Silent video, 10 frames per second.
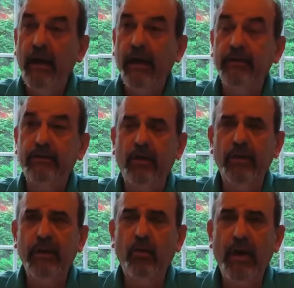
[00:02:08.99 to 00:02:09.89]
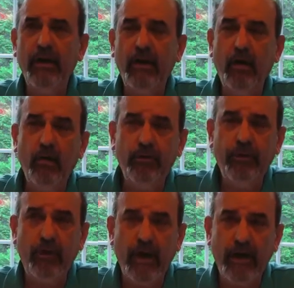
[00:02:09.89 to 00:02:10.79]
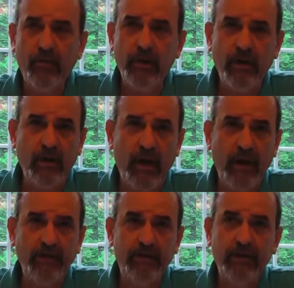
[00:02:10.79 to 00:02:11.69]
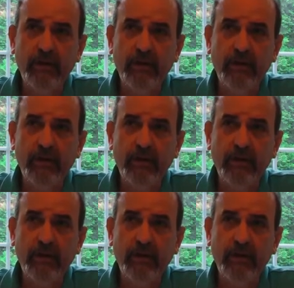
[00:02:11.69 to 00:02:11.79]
And so he went over and realized